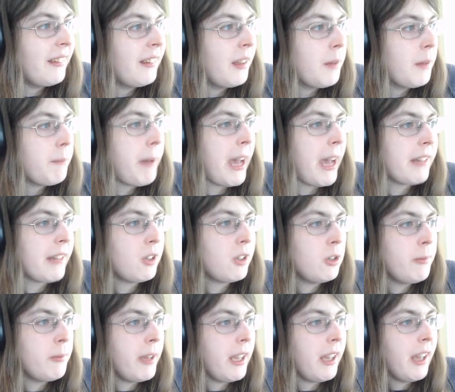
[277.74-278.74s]
Pat
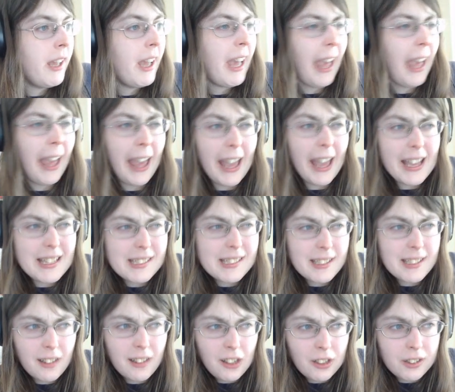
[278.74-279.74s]
Toomey
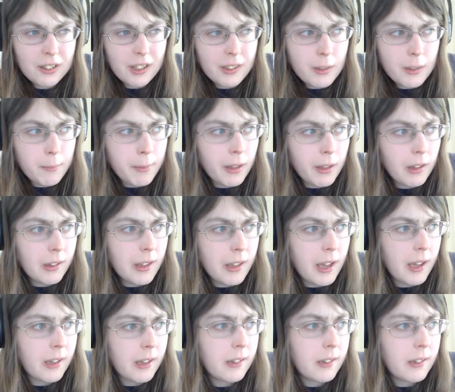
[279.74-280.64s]
hasn't looked at the bill yet.